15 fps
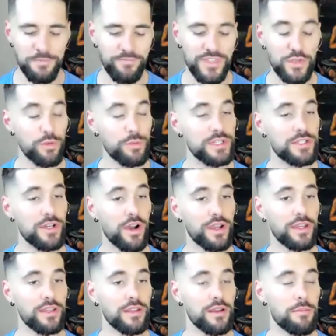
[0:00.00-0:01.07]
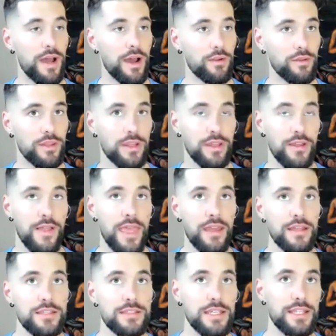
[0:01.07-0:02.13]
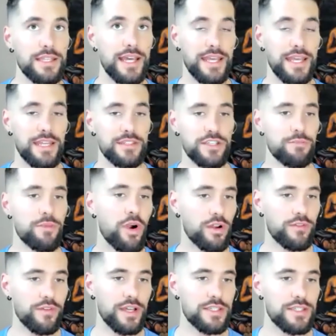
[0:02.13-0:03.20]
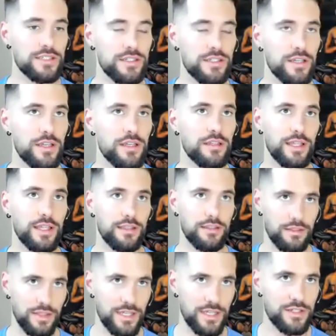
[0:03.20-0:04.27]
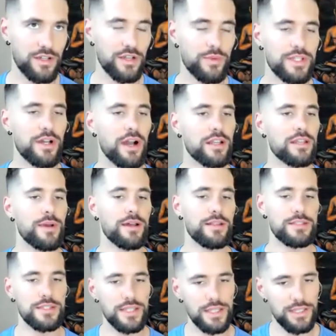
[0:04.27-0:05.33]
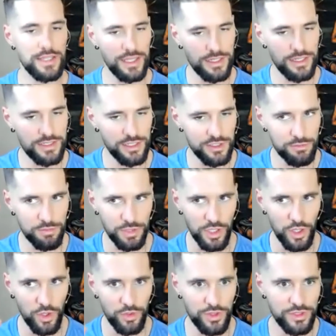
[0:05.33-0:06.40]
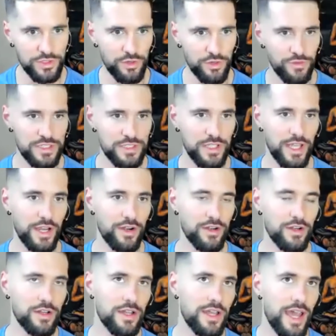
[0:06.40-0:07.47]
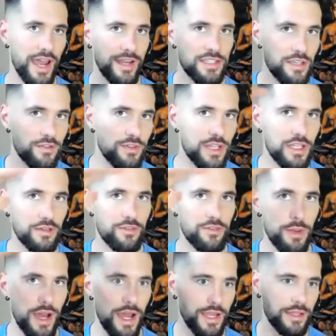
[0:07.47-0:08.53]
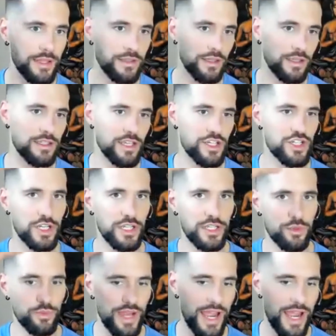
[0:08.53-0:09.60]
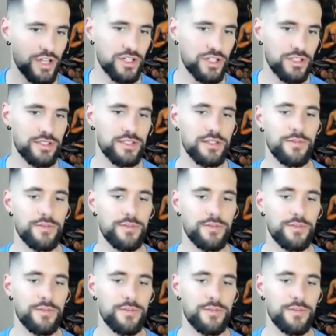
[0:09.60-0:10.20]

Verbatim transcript: so we've been talking about seeing that innocent part of us. Like yesterday we talked about seeing the innocence below the surface layer activity of the mind, the conditioning, the reactions,